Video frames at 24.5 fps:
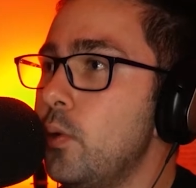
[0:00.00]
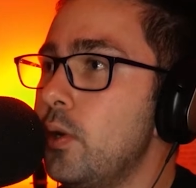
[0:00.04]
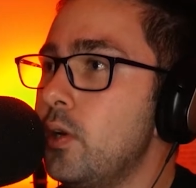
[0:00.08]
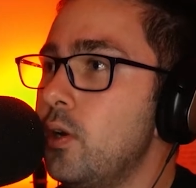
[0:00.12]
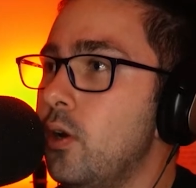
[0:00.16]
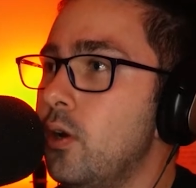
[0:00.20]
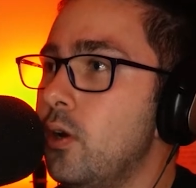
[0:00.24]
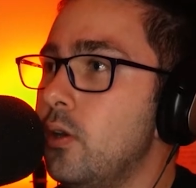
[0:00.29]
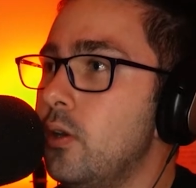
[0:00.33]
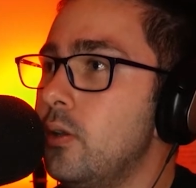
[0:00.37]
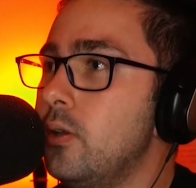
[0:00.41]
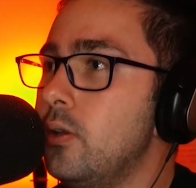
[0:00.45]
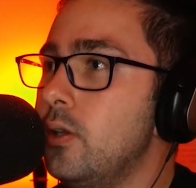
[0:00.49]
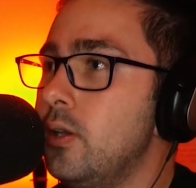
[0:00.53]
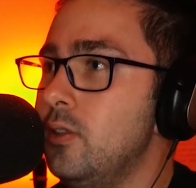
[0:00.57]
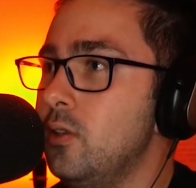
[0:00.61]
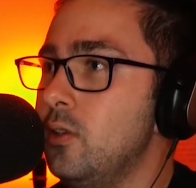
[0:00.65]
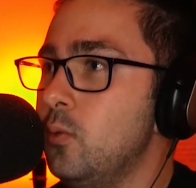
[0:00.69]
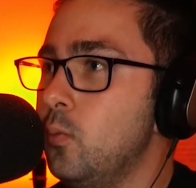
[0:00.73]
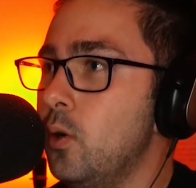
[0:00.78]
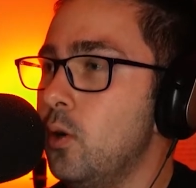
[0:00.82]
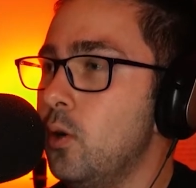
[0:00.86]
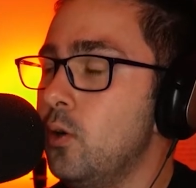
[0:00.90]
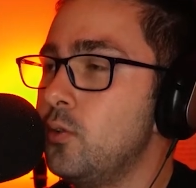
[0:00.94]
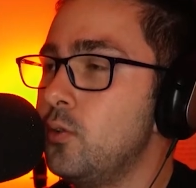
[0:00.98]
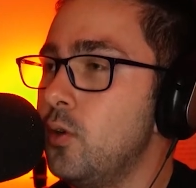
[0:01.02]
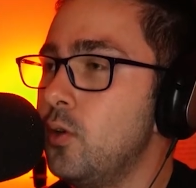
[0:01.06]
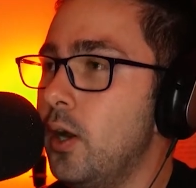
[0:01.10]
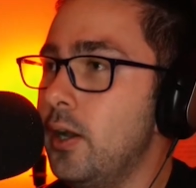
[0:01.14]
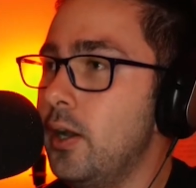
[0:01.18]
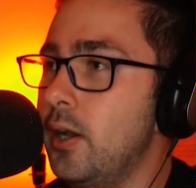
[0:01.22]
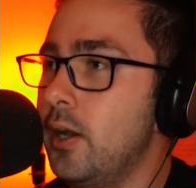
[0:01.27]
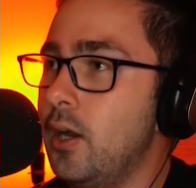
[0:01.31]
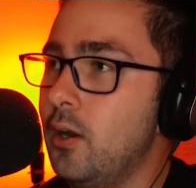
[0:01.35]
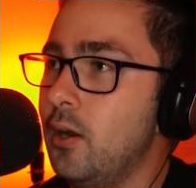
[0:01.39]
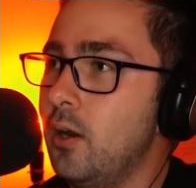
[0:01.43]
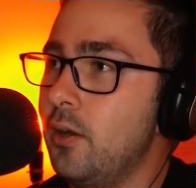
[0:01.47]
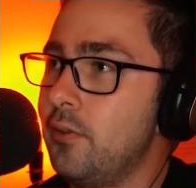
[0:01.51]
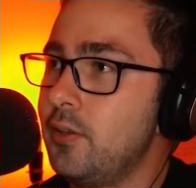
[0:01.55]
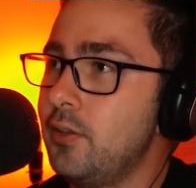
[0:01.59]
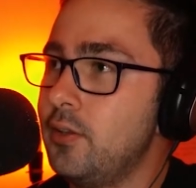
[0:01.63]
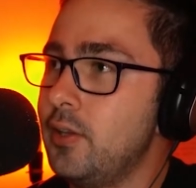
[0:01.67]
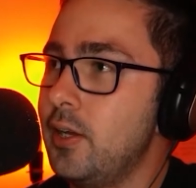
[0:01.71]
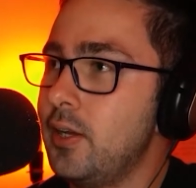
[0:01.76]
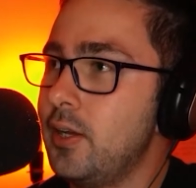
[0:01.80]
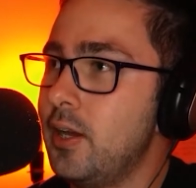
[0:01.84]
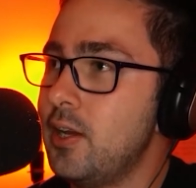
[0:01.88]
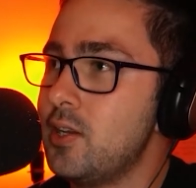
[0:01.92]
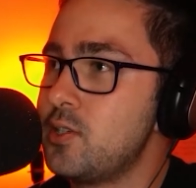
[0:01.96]
on in the world right now? I think
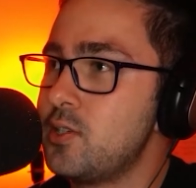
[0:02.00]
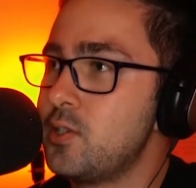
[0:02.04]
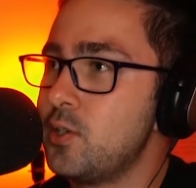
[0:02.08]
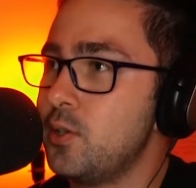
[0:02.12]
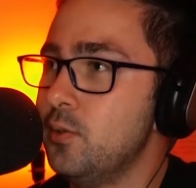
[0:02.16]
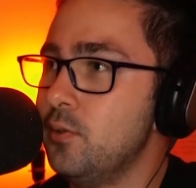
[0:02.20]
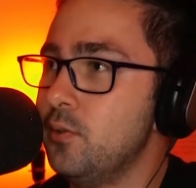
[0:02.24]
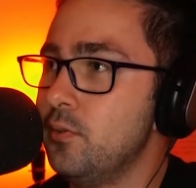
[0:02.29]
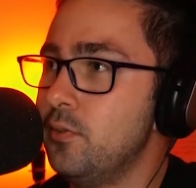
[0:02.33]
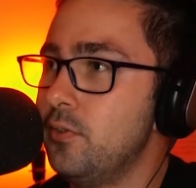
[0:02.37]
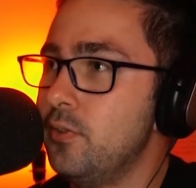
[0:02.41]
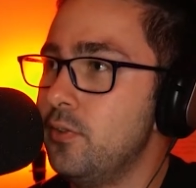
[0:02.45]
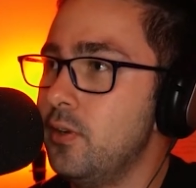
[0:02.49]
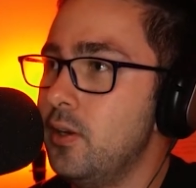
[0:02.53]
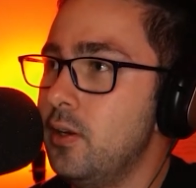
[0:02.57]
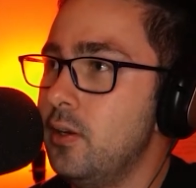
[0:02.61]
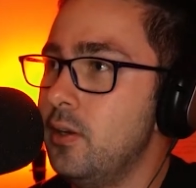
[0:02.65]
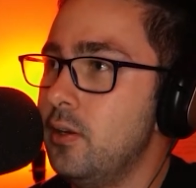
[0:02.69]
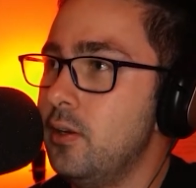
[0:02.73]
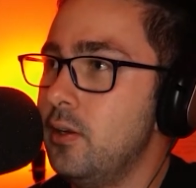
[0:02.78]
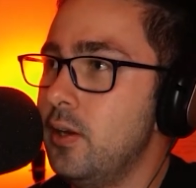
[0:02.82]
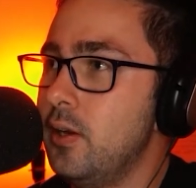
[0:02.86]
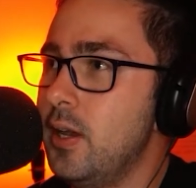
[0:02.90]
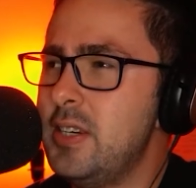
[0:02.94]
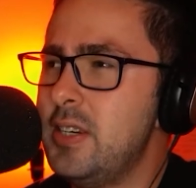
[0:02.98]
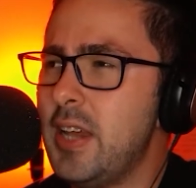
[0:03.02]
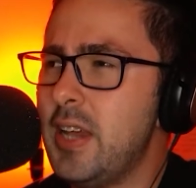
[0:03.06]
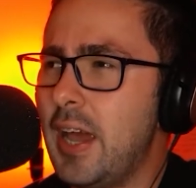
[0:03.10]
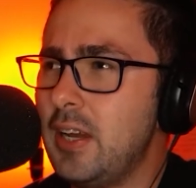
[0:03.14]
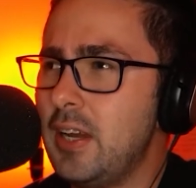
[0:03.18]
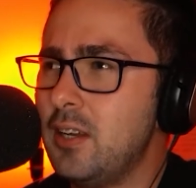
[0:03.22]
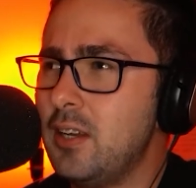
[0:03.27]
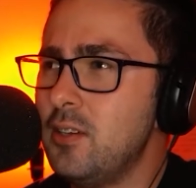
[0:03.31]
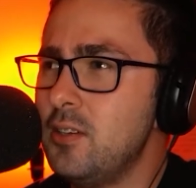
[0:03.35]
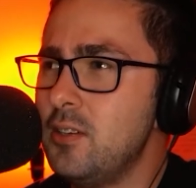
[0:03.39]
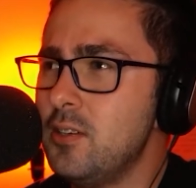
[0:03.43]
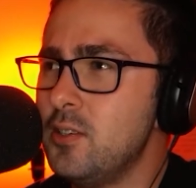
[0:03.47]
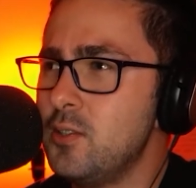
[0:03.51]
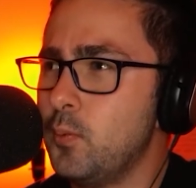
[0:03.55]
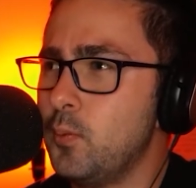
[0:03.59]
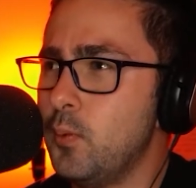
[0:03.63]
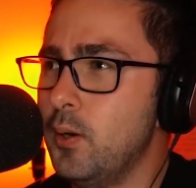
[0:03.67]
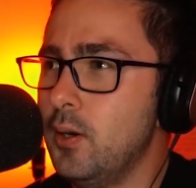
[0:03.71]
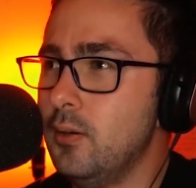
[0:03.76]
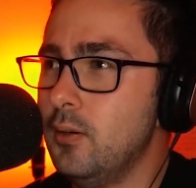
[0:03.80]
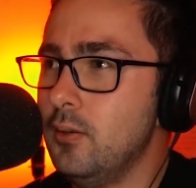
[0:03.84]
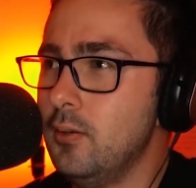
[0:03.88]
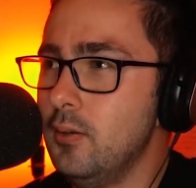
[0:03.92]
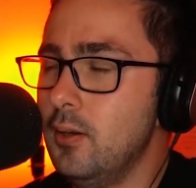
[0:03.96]
that gets sort of dated as
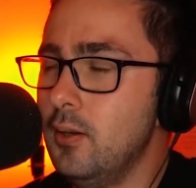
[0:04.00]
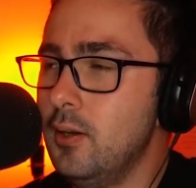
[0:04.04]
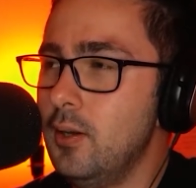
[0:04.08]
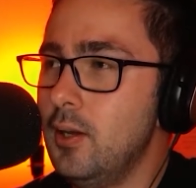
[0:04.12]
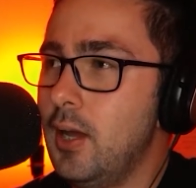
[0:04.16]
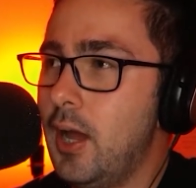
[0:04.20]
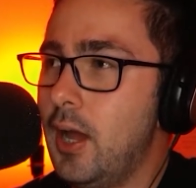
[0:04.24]
well.